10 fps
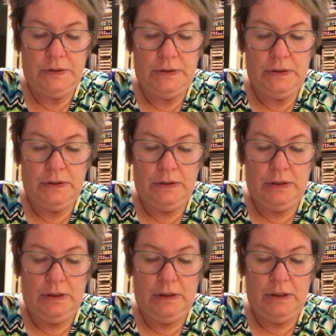And of
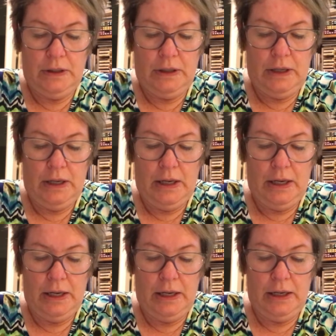course,
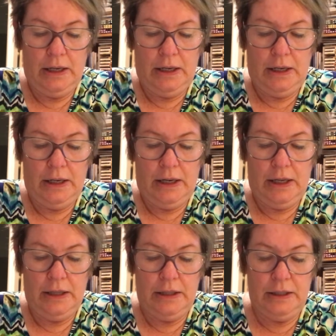
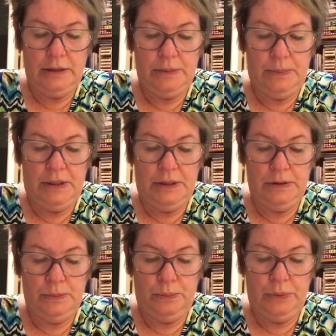I
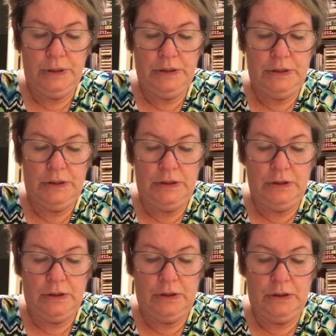cut this
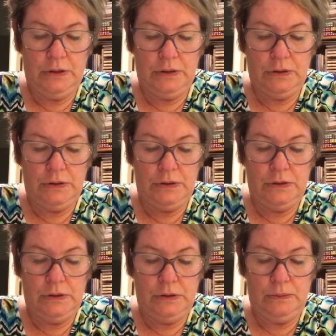piece pretty
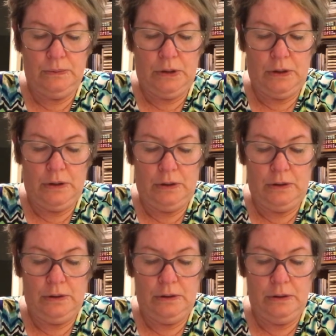darn
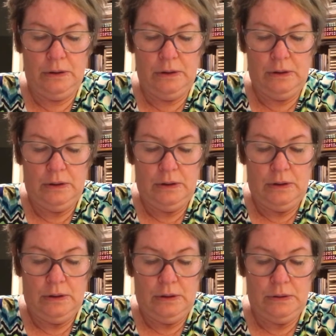small.